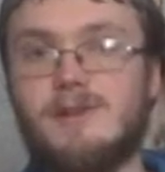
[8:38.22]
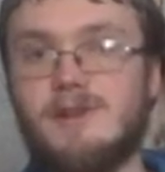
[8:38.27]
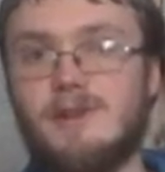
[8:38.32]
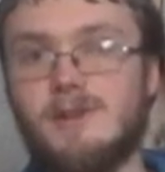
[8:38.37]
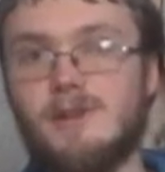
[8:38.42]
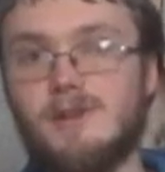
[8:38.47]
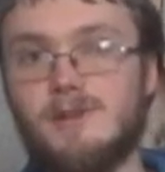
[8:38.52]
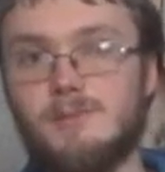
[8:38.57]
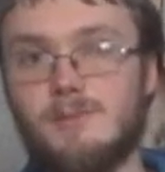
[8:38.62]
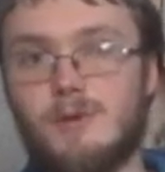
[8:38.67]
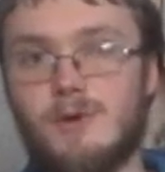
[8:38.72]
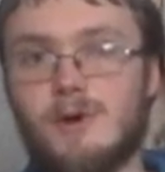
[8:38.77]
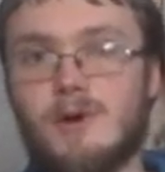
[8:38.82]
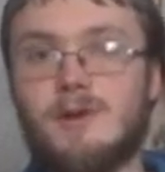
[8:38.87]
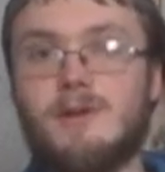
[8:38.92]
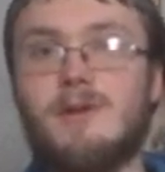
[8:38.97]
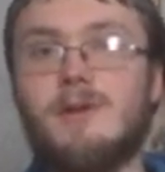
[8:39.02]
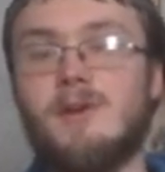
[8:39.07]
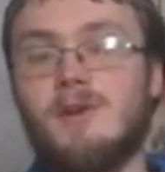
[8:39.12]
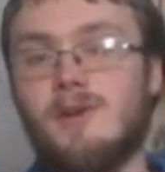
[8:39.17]
to yield more
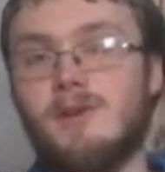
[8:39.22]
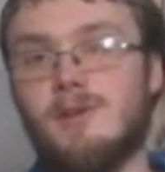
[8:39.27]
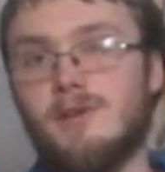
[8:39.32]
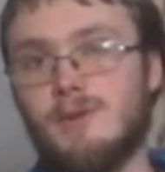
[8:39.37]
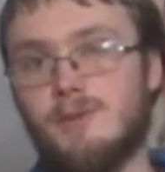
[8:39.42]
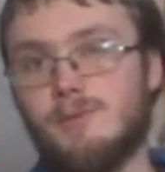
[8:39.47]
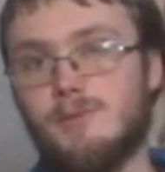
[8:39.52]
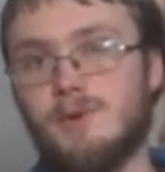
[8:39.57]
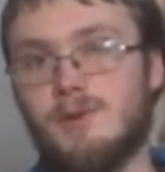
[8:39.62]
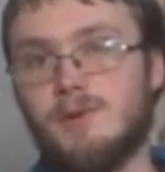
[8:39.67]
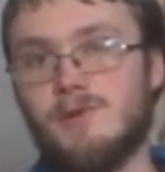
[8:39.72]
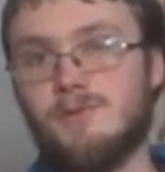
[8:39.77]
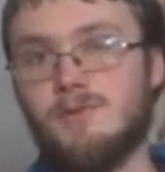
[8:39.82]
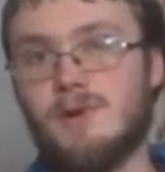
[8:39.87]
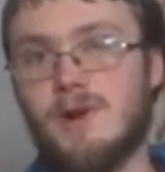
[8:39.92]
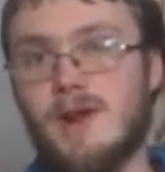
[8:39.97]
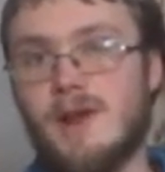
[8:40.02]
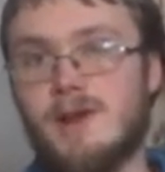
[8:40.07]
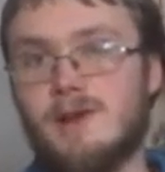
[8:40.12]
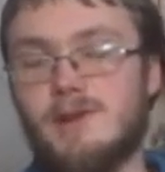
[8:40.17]
than bush
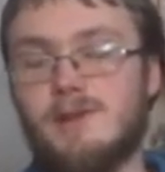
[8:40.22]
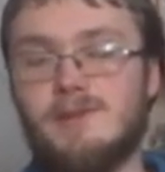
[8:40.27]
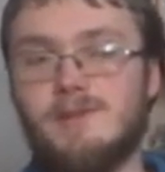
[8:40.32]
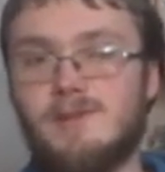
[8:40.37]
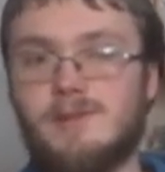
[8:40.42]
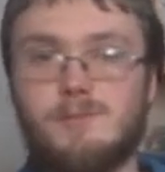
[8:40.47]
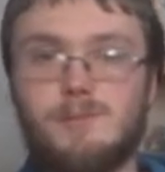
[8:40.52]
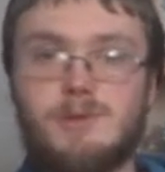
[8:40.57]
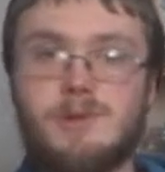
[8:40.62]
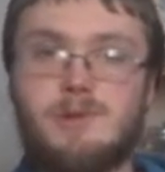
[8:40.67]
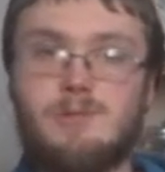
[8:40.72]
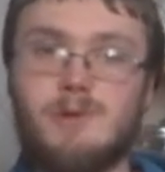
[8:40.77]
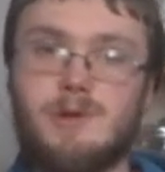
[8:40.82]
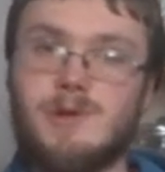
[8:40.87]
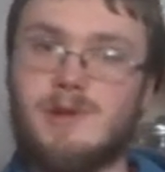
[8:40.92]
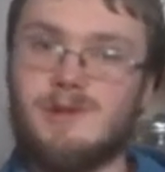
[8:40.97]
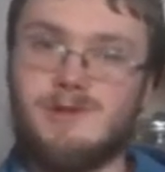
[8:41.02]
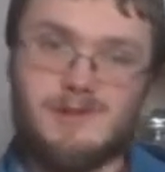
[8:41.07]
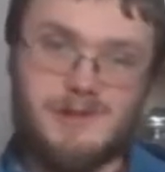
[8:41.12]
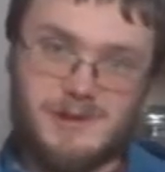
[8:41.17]
varieties simply
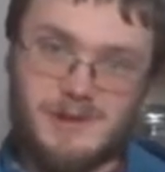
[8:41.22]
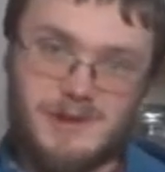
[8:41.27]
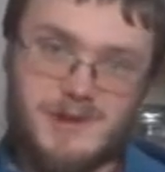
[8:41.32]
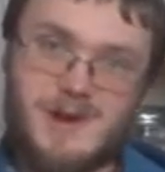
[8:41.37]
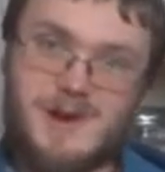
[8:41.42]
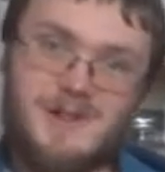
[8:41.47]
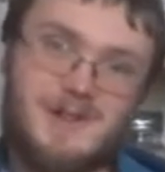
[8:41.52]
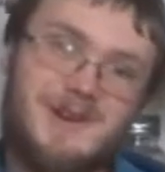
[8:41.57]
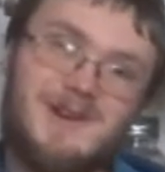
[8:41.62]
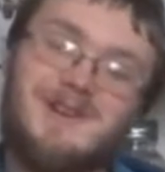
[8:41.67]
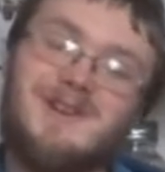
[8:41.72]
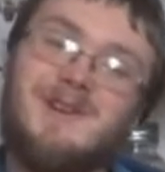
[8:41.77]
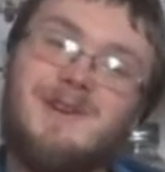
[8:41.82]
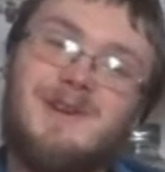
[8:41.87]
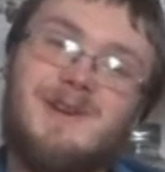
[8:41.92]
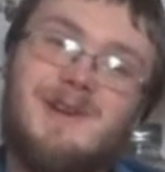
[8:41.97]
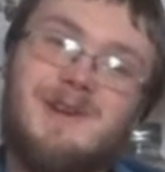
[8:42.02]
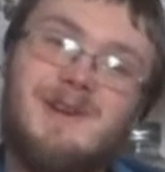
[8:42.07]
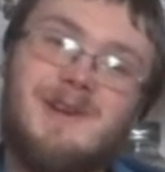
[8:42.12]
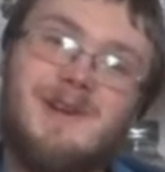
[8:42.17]
because they're taller,
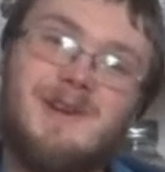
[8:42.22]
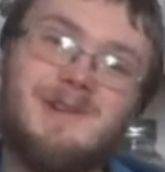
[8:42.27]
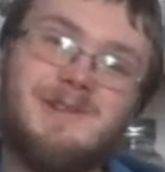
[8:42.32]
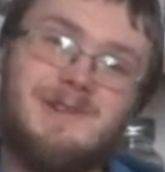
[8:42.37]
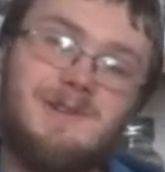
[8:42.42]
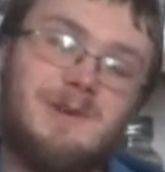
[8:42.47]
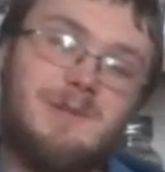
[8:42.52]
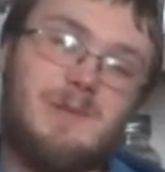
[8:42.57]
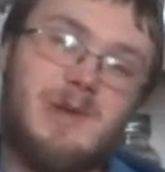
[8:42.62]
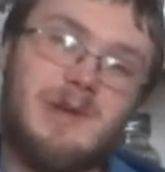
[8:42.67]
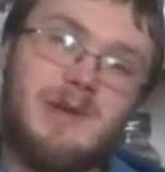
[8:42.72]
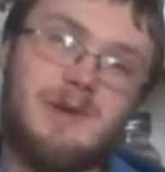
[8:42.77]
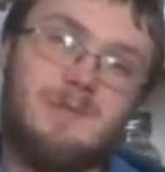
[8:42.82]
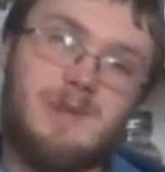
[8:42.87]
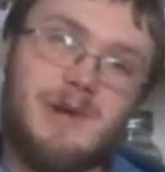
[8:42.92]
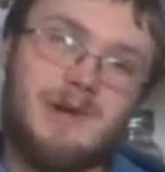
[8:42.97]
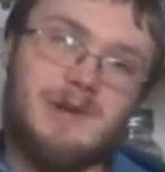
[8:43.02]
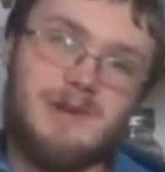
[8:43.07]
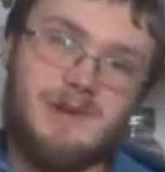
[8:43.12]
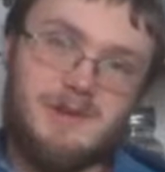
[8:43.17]
and so they make a
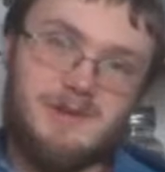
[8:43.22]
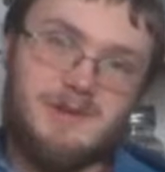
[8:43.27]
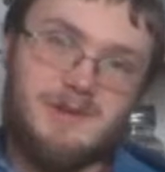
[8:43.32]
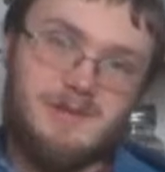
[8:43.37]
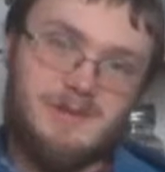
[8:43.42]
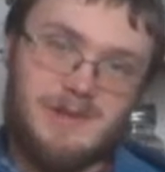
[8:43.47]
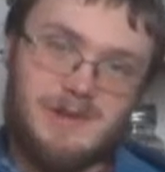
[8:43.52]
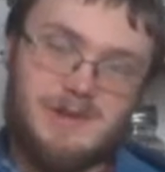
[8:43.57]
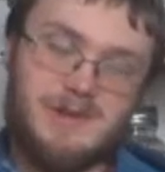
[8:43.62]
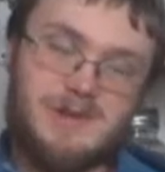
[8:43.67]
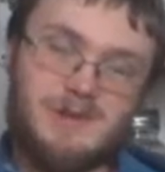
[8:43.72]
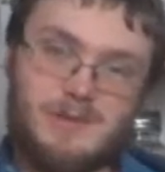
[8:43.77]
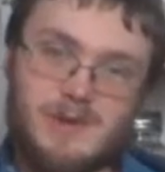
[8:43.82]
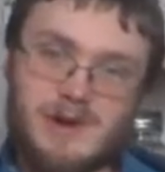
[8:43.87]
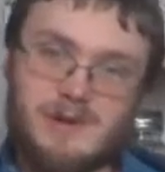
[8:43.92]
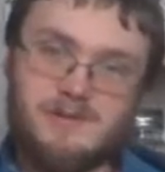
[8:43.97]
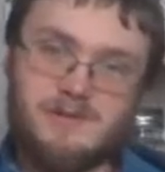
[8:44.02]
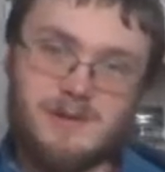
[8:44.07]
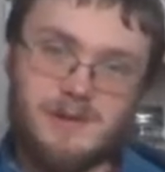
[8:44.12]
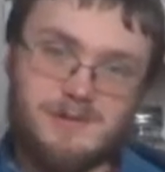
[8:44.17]
better use of each square
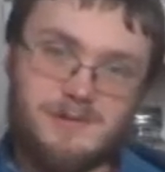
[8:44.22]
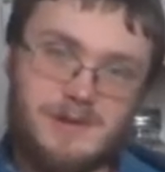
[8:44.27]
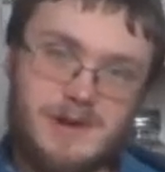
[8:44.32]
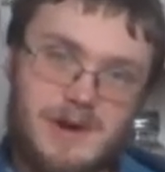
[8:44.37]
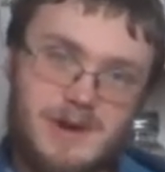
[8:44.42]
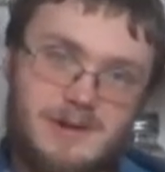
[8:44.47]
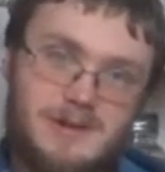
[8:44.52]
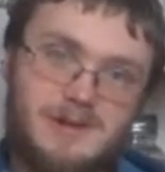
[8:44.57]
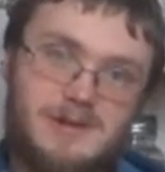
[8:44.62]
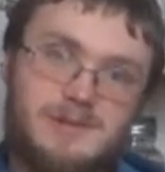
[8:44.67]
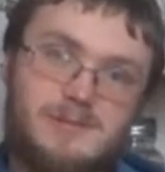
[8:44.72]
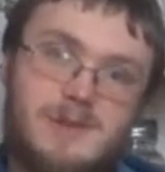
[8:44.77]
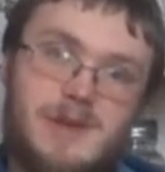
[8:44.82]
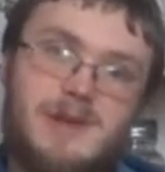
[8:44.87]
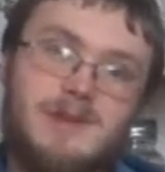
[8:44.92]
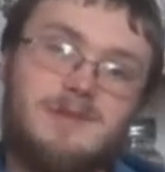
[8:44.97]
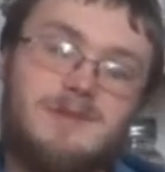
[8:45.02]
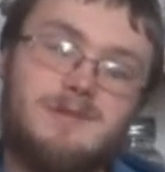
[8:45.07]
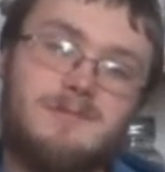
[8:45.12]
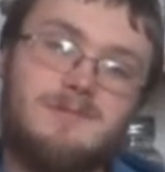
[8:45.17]
foot of garden
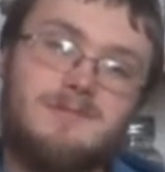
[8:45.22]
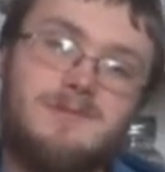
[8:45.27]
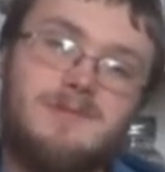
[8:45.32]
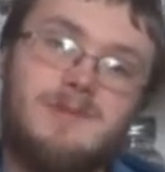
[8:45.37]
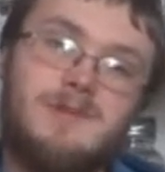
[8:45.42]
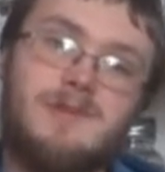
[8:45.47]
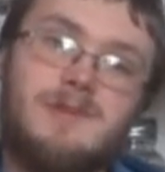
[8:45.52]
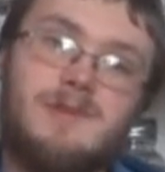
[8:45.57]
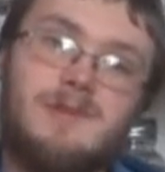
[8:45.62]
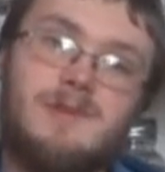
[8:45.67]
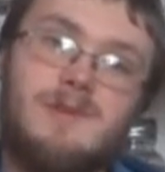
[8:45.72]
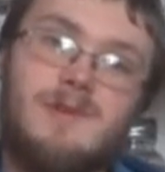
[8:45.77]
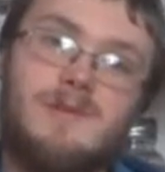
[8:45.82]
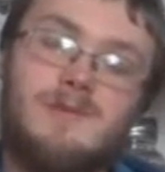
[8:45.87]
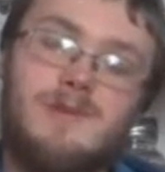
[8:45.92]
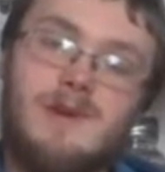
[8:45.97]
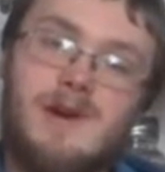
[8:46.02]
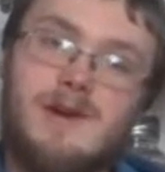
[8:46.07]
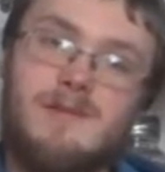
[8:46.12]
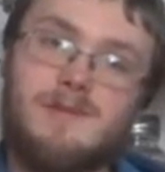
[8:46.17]
space. So
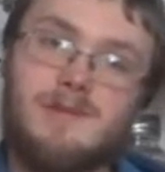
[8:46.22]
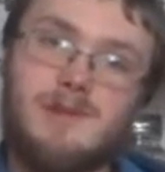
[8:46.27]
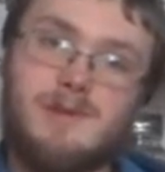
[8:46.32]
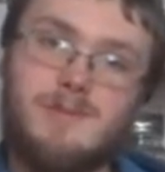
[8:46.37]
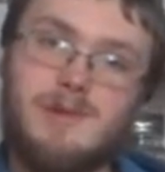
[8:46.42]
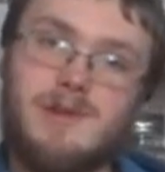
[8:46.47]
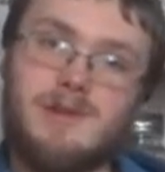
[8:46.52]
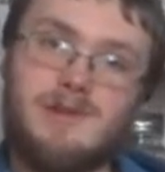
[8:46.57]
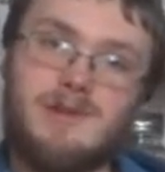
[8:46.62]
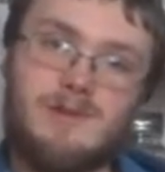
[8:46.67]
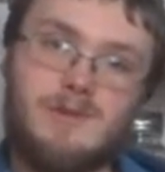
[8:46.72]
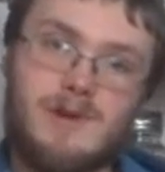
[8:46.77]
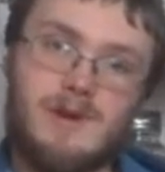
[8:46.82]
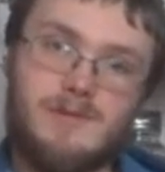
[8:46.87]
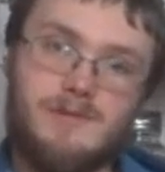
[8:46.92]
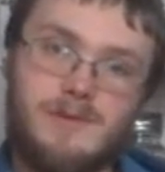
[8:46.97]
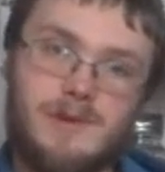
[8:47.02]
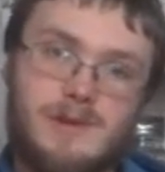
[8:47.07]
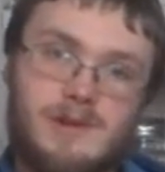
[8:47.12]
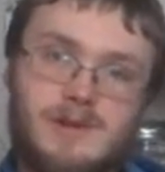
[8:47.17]
if you have a limited square
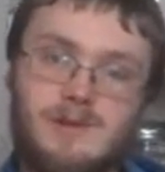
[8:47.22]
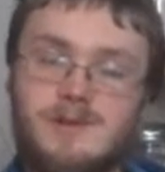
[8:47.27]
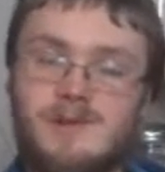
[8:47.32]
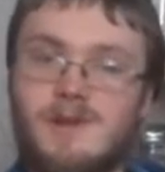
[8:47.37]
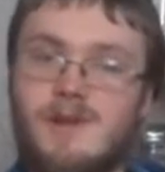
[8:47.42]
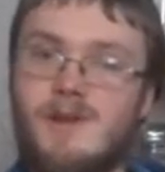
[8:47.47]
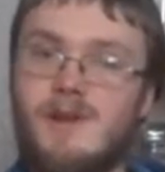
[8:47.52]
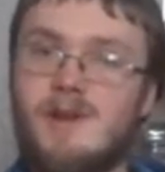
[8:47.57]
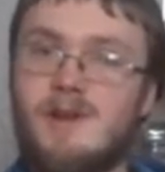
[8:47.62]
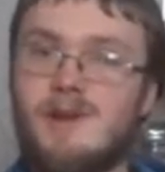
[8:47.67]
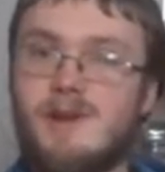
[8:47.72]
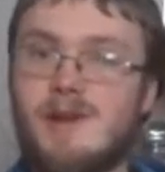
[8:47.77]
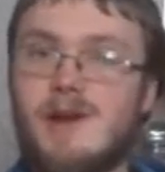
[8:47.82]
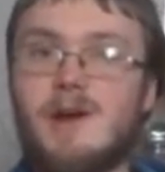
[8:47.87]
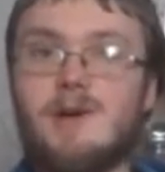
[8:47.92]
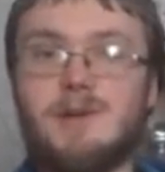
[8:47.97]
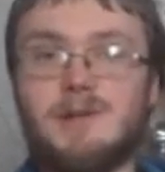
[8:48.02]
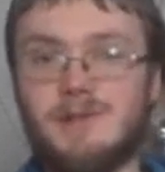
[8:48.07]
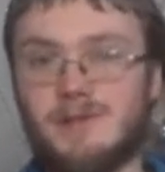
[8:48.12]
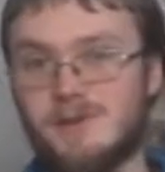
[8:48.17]
footage,
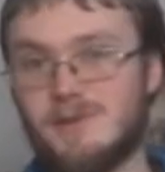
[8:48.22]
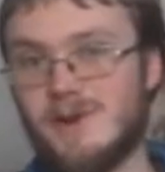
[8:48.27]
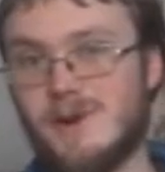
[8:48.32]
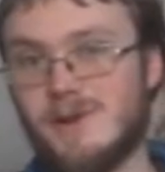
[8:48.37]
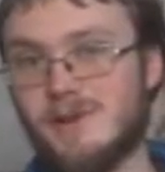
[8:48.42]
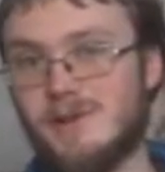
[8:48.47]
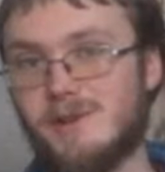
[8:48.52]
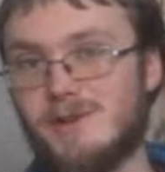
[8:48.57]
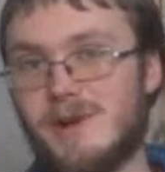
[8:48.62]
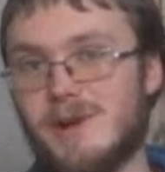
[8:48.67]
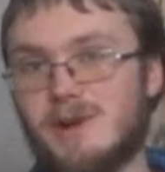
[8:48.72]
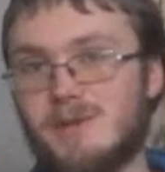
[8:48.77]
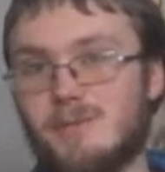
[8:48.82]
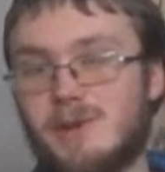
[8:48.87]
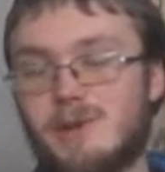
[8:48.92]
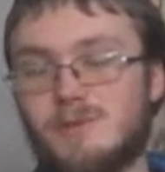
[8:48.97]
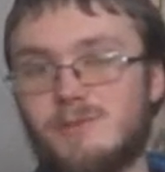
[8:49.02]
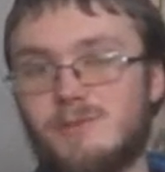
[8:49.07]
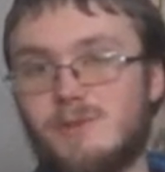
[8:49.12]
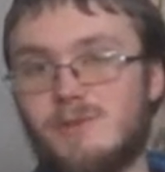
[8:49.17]
I would strongly
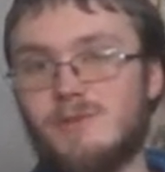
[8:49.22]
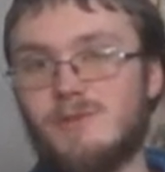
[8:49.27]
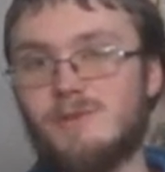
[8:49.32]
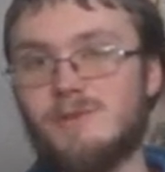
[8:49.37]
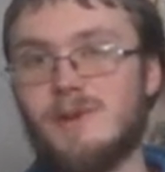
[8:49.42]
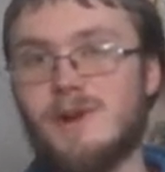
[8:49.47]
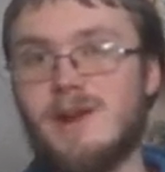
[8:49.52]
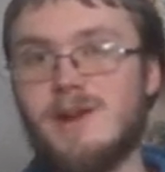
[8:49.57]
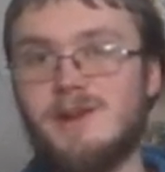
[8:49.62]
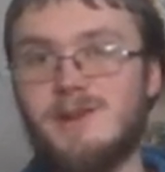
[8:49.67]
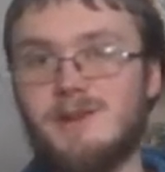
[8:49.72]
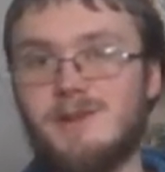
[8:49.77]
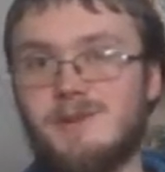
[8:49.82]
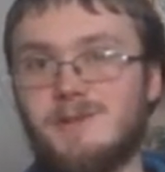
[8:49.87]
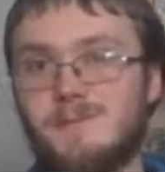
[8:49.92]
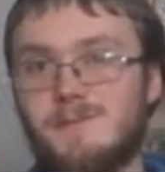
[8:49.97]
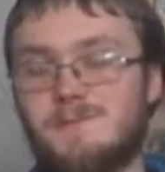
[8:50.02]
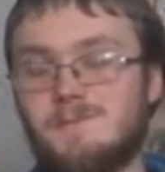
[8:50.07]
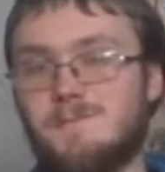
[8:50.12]
recommend pole varieties.